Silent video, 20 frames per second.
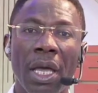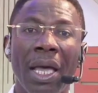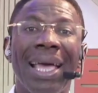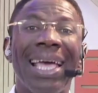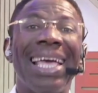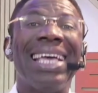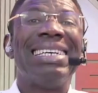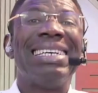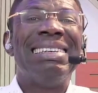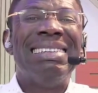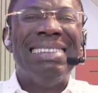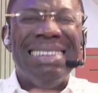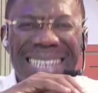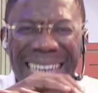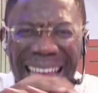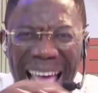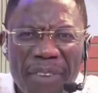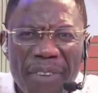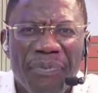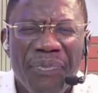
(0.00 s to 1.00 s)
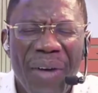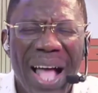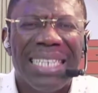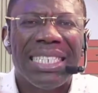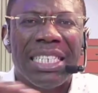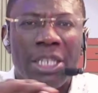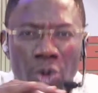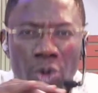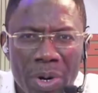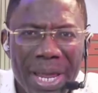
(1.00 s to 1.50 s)
It never
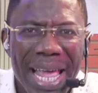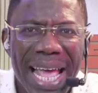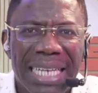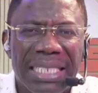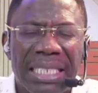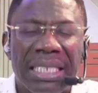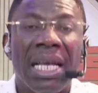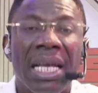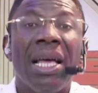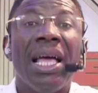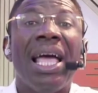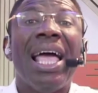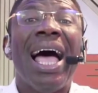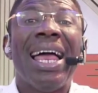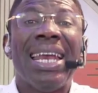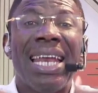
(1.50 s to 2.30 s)
creates an